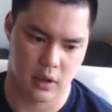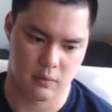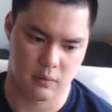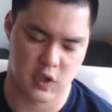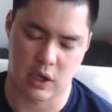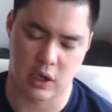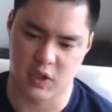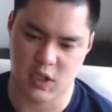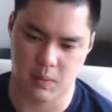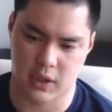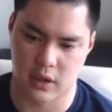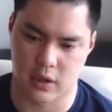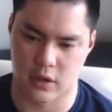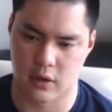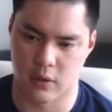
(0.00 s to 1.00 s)
Generally
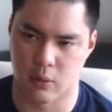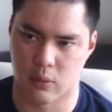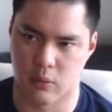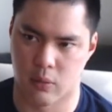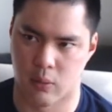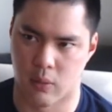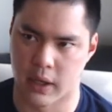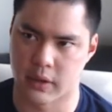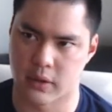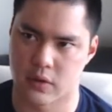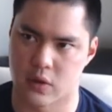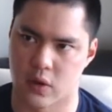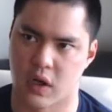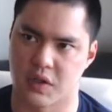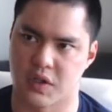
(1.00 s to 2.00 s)
speaking, you want
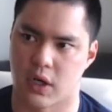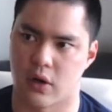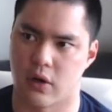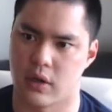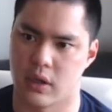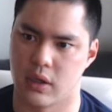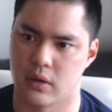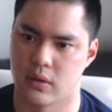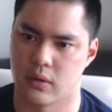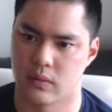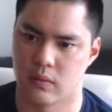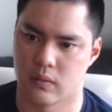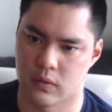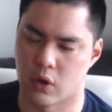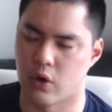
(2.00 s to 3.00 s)
drugs that are in
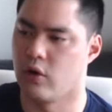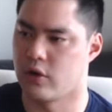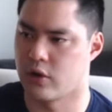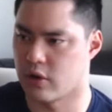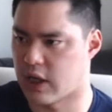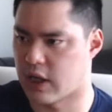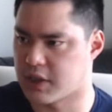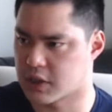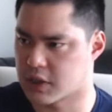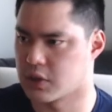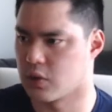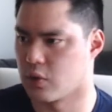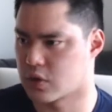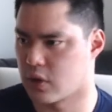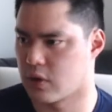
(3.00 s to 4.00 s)
the earlier lines because
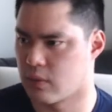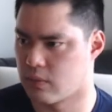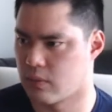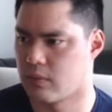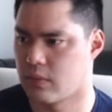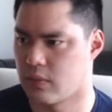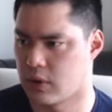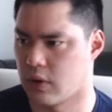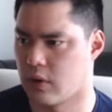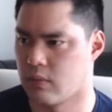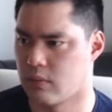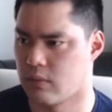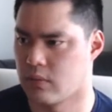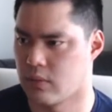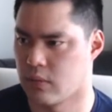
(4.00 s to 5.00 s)
those are
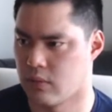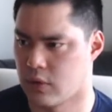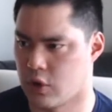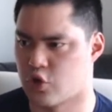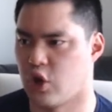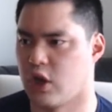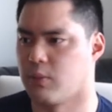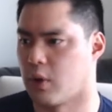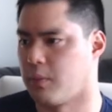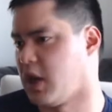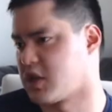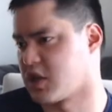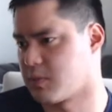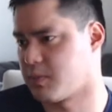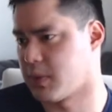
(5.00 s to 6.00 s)
you're treating more
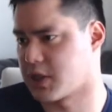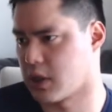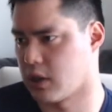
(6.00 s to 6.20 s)
patients basically.